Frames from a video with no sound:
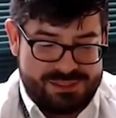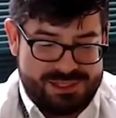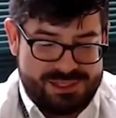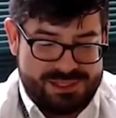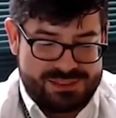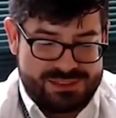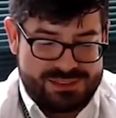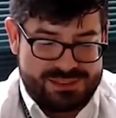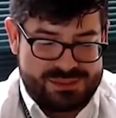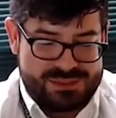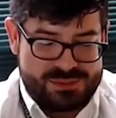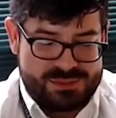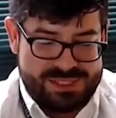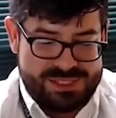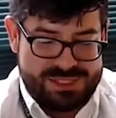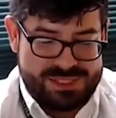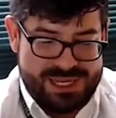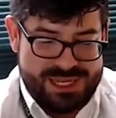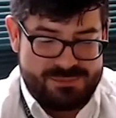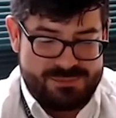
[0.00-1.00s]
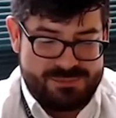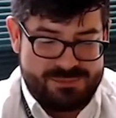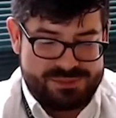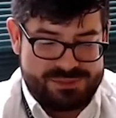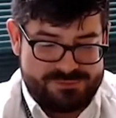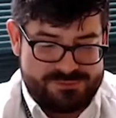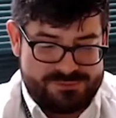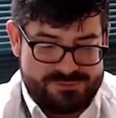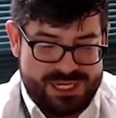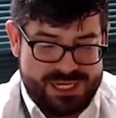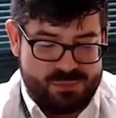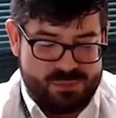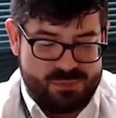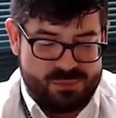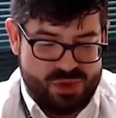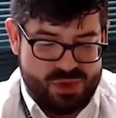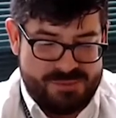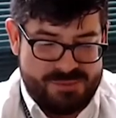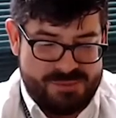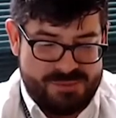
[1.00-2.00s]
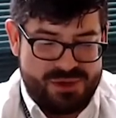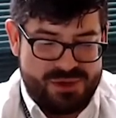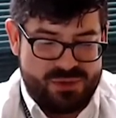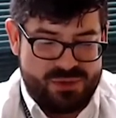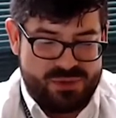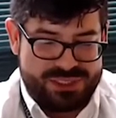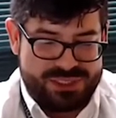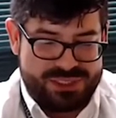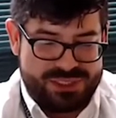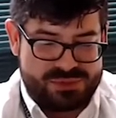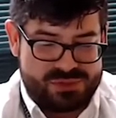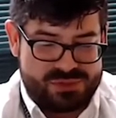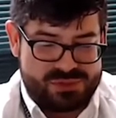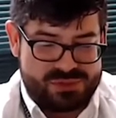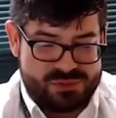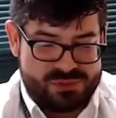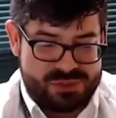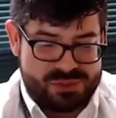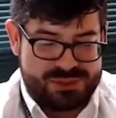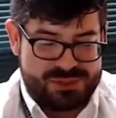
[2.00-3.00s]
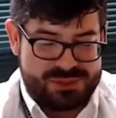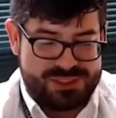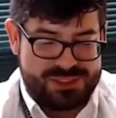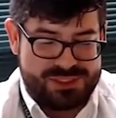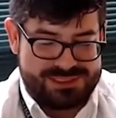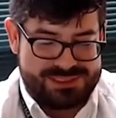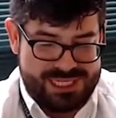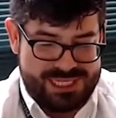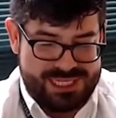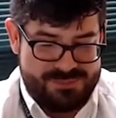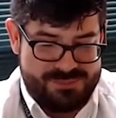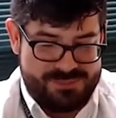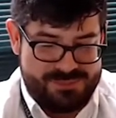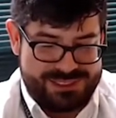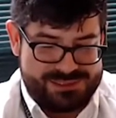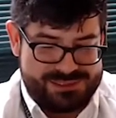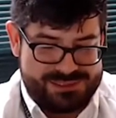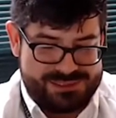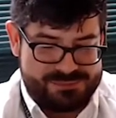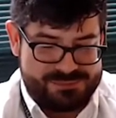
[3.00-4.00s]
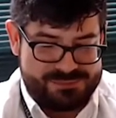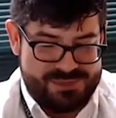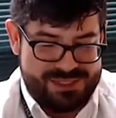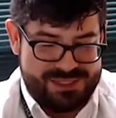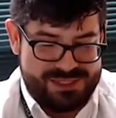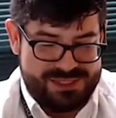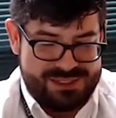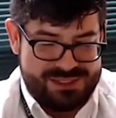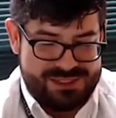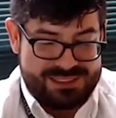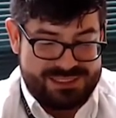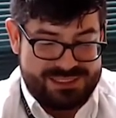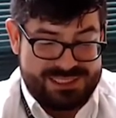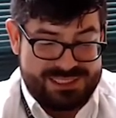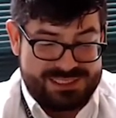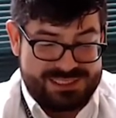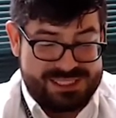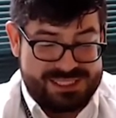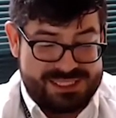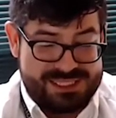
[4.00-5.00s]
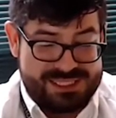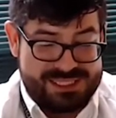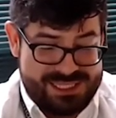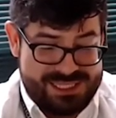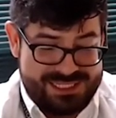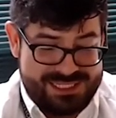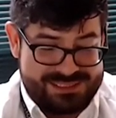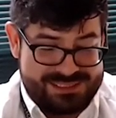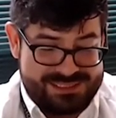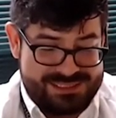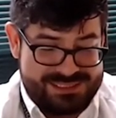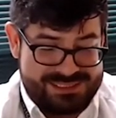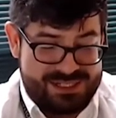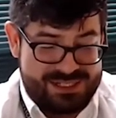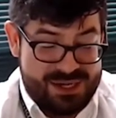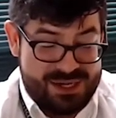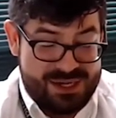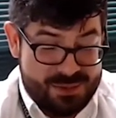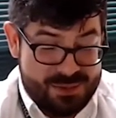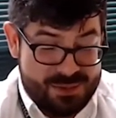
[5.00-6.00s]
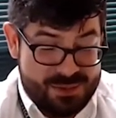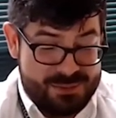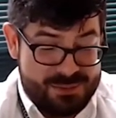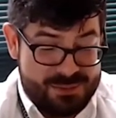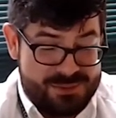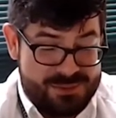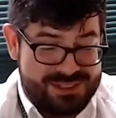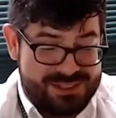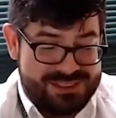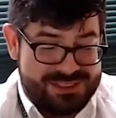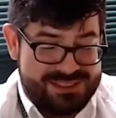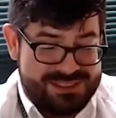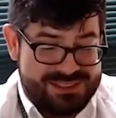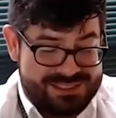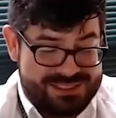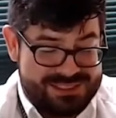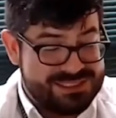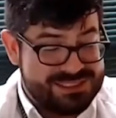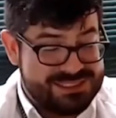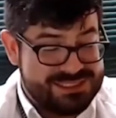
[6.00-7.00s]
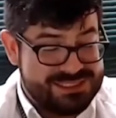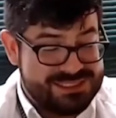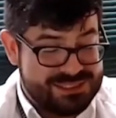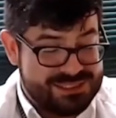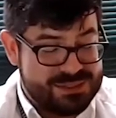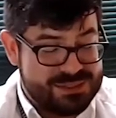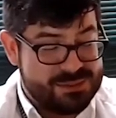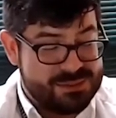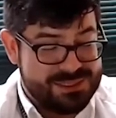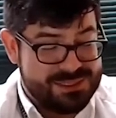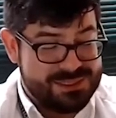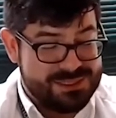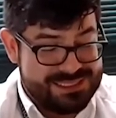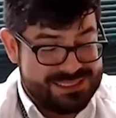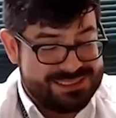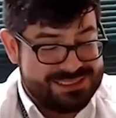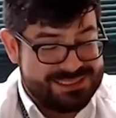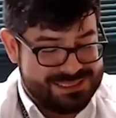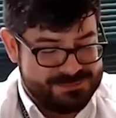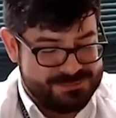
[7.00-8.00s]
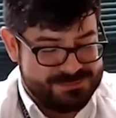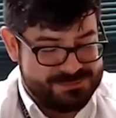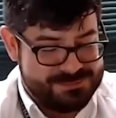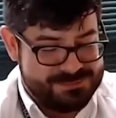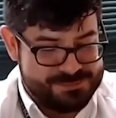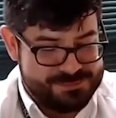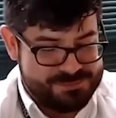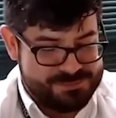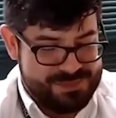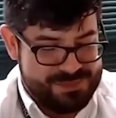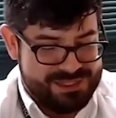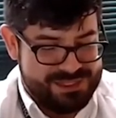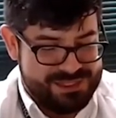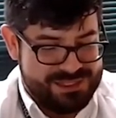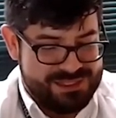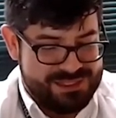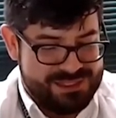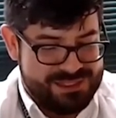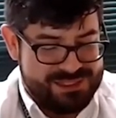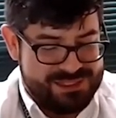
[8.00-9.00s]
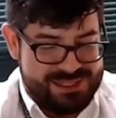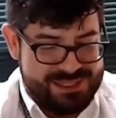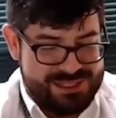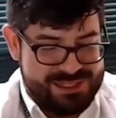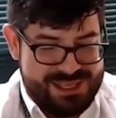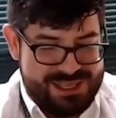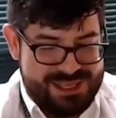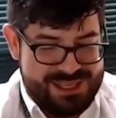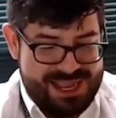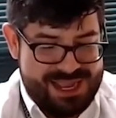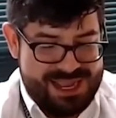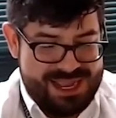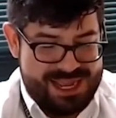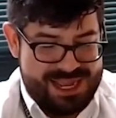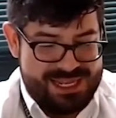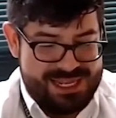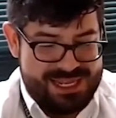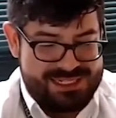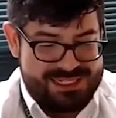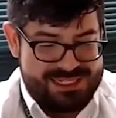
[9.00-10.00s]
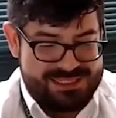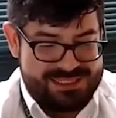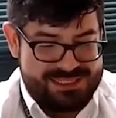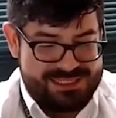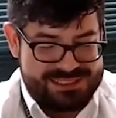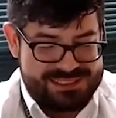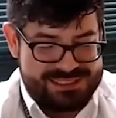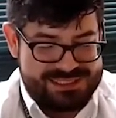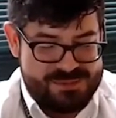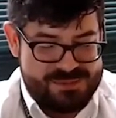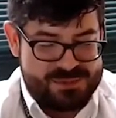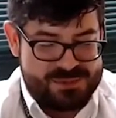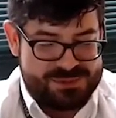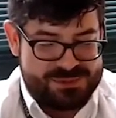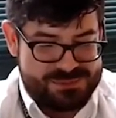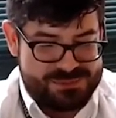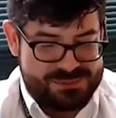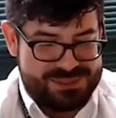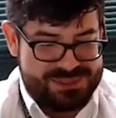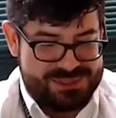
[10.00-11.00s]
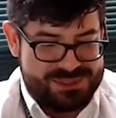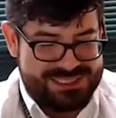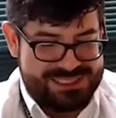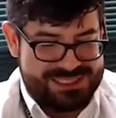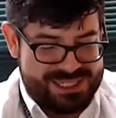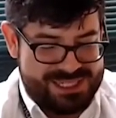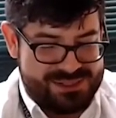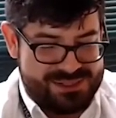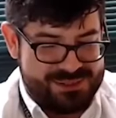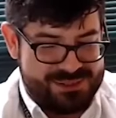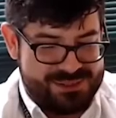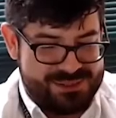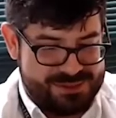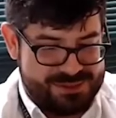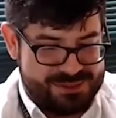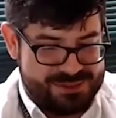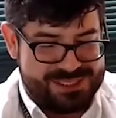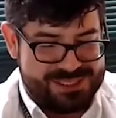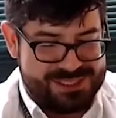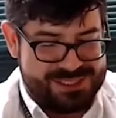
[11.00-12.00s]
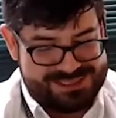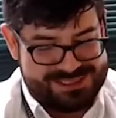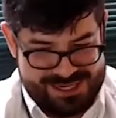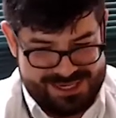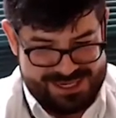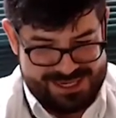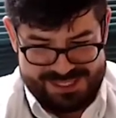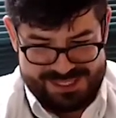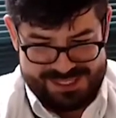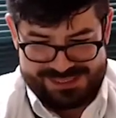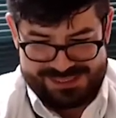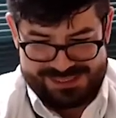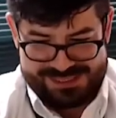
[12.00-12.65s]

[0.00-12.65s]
to be able to find a primary resource for her assignment. Tessa thinks, "Oh, this is so easy," and is able to put together her assignment.